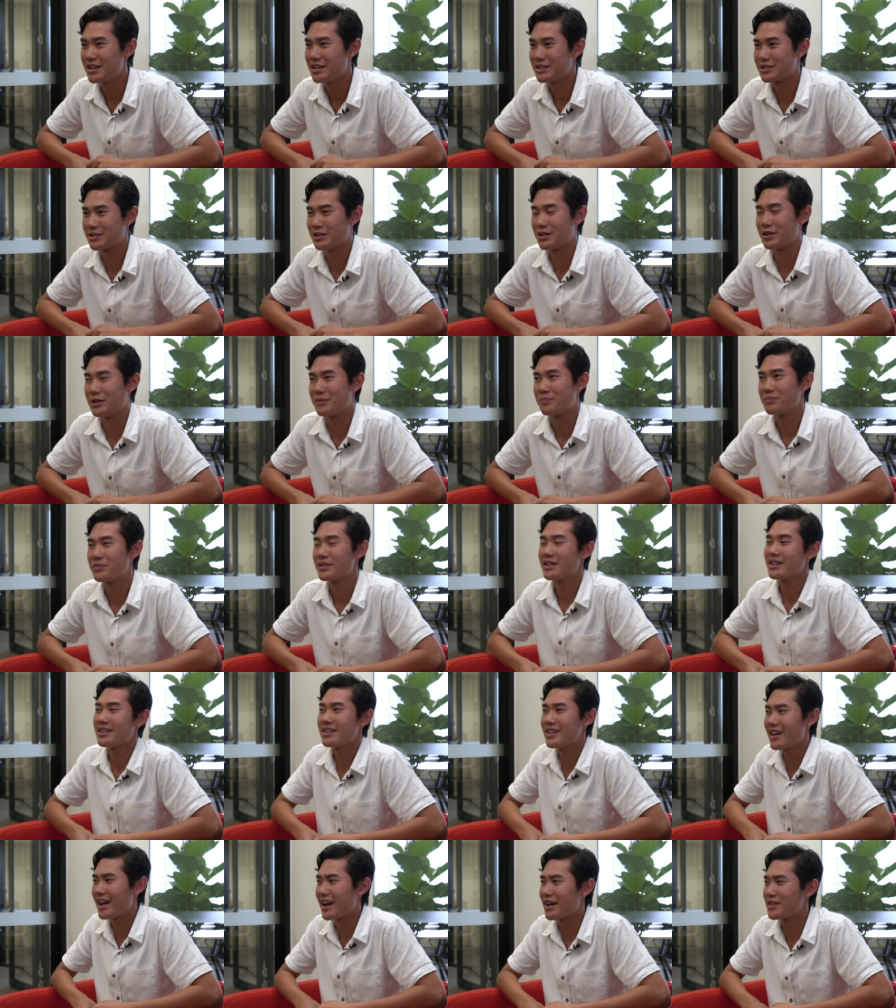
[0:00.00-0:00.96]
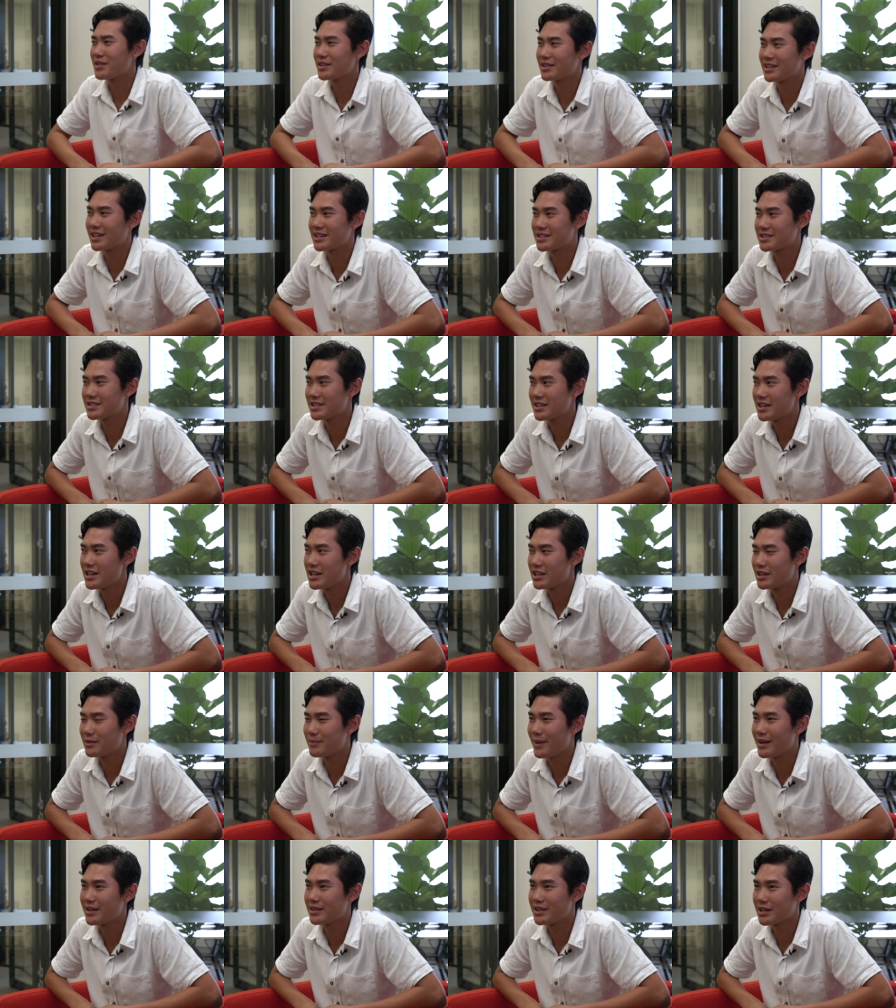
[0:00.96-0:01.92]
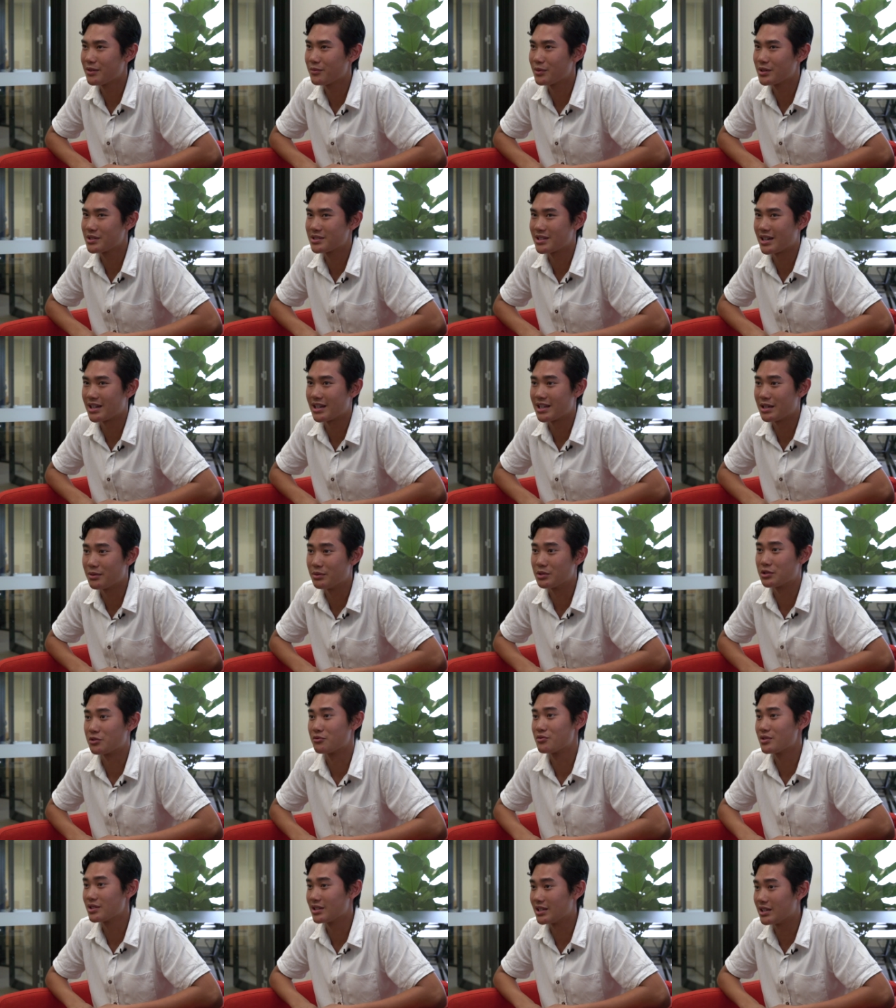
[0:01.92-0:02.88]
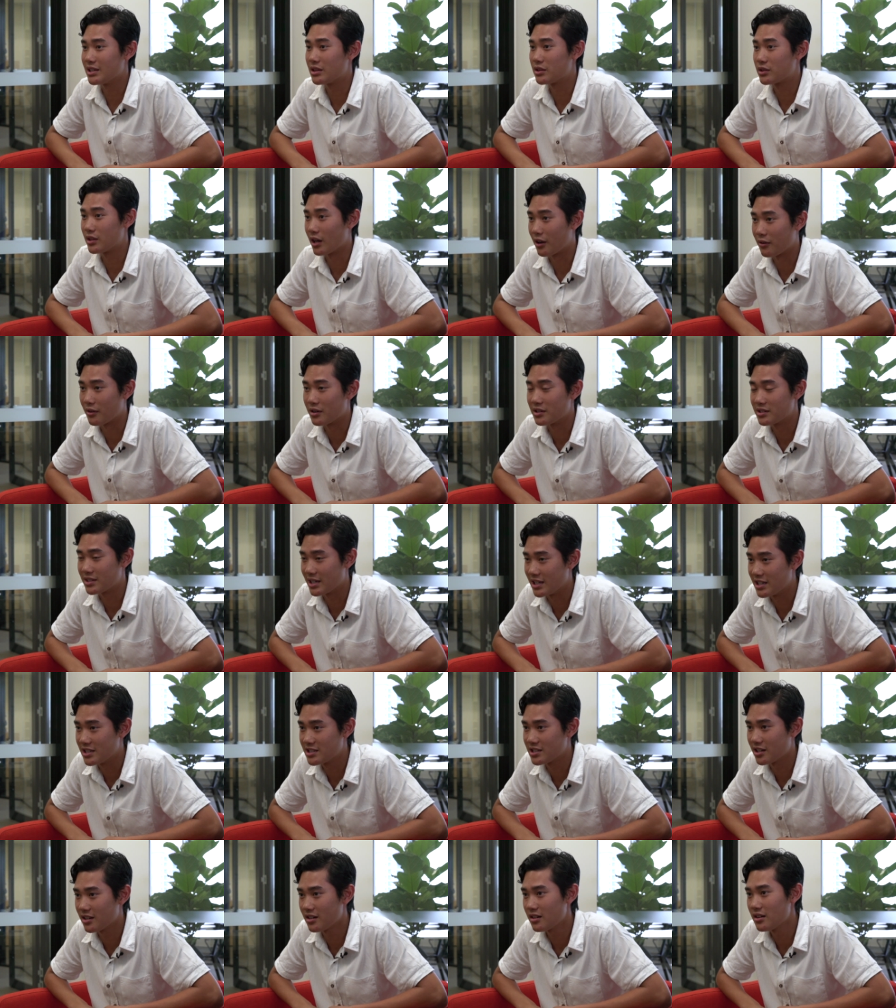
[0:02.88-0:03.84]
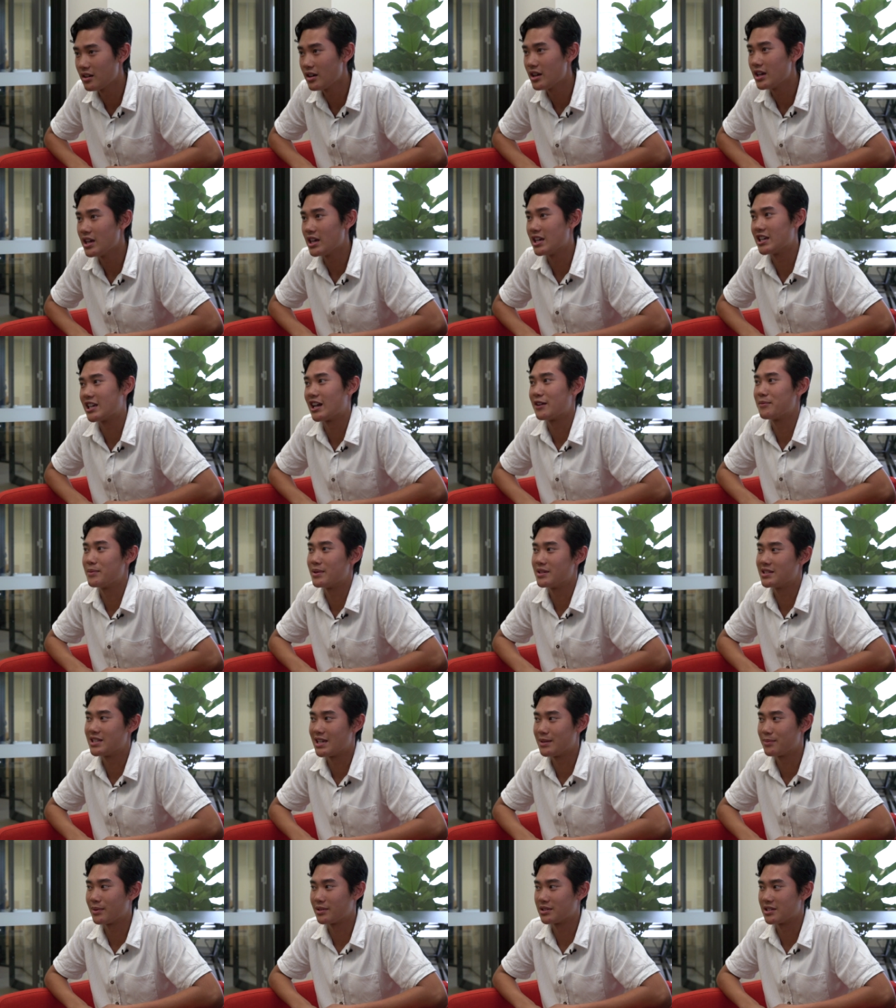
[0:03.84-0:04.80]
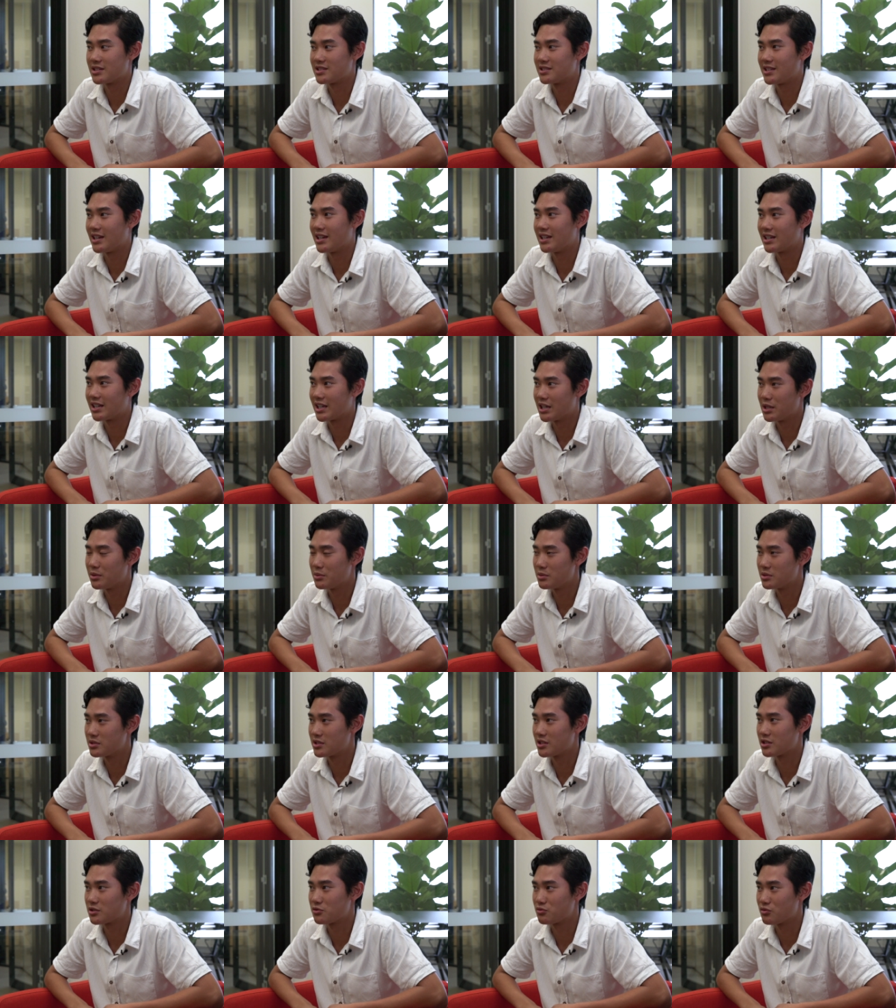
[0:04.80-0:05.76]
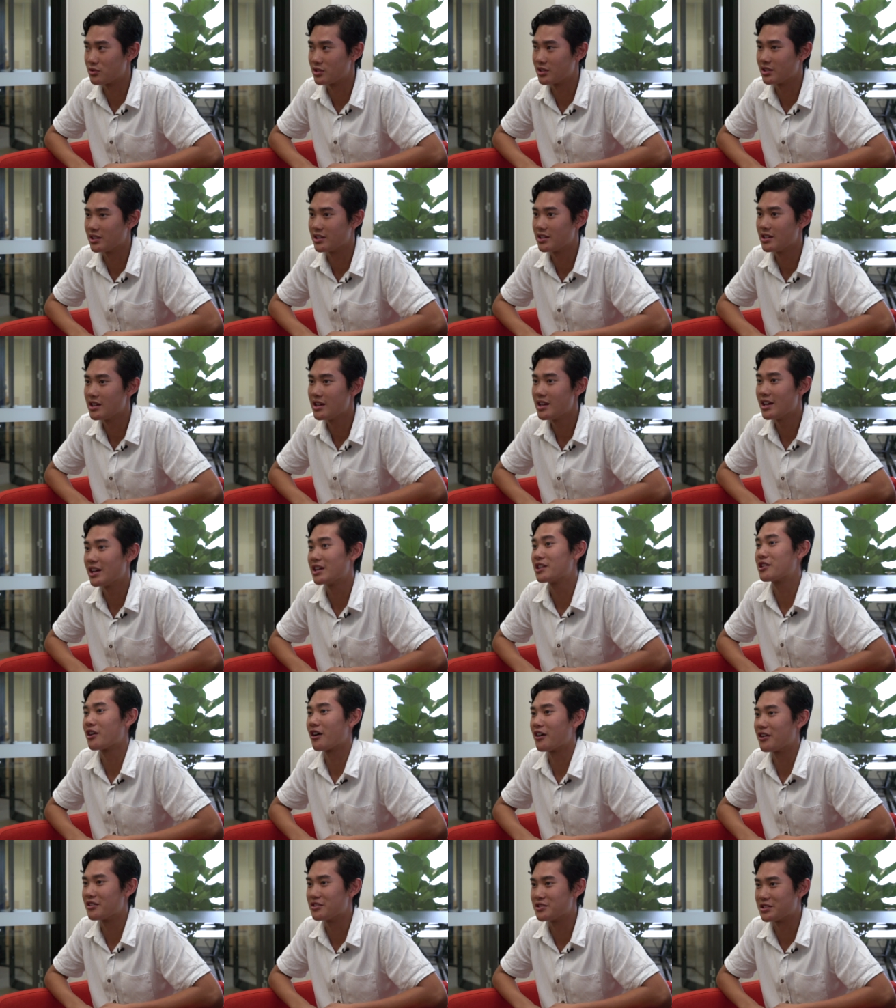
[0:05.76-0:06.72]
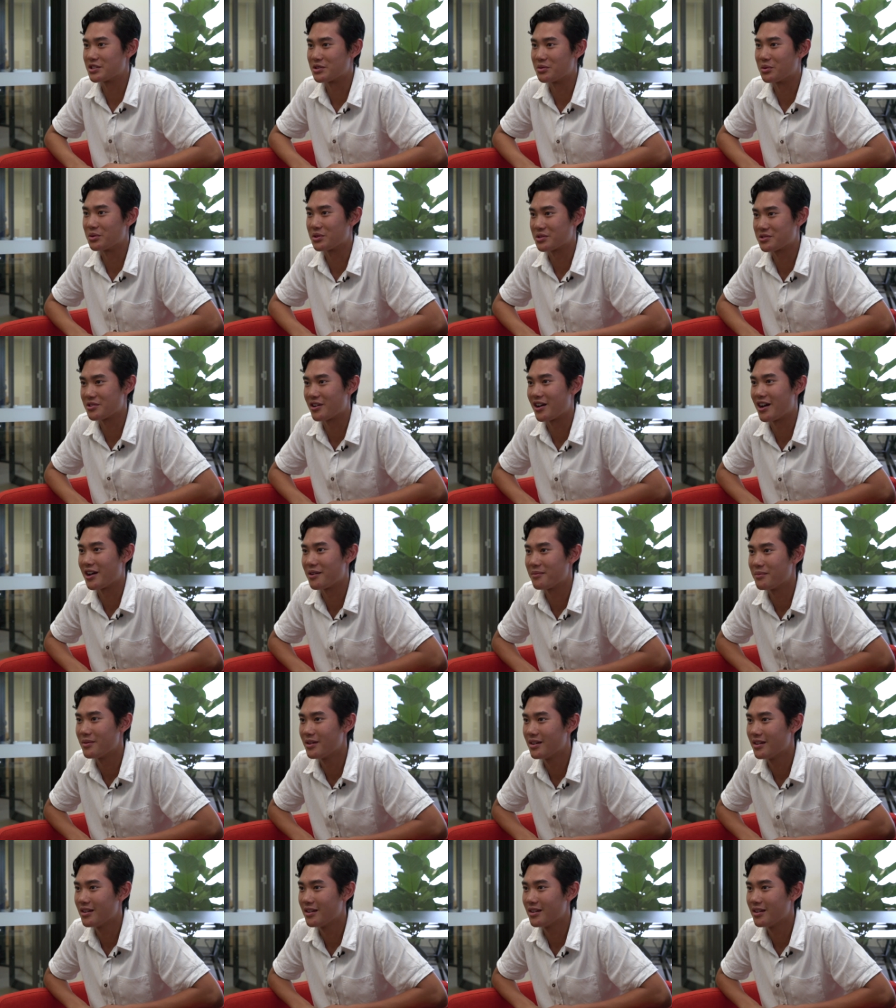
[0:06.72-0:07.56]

So yeah, I think that's the main thing, was that he was a really thorough teacher. He gave me a deep understanding. He was just really encouraging all the time.